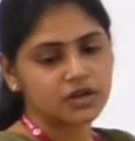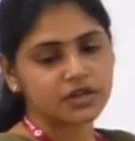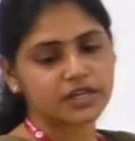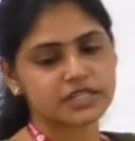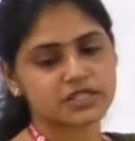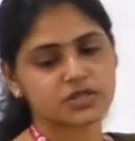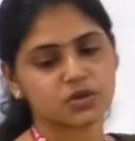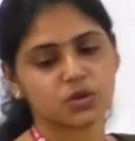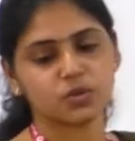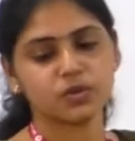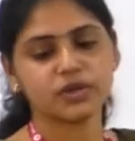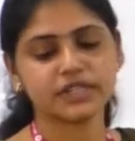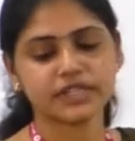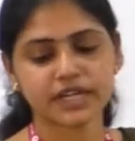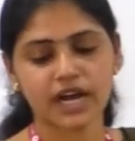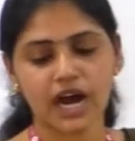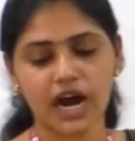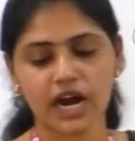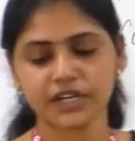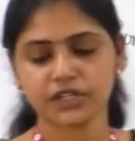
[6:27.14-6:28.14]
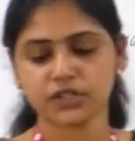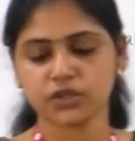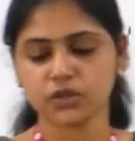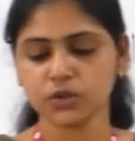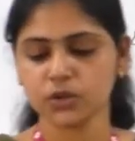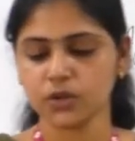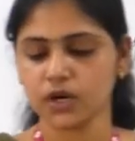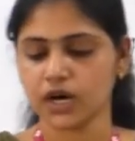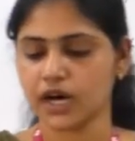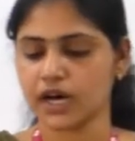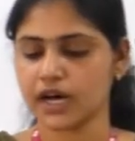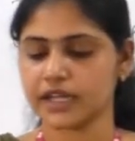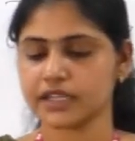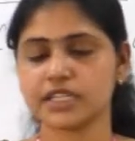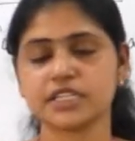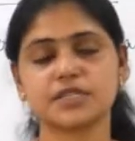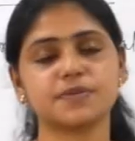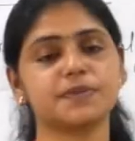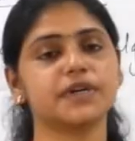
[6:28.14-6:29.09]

Okay, so with regard to this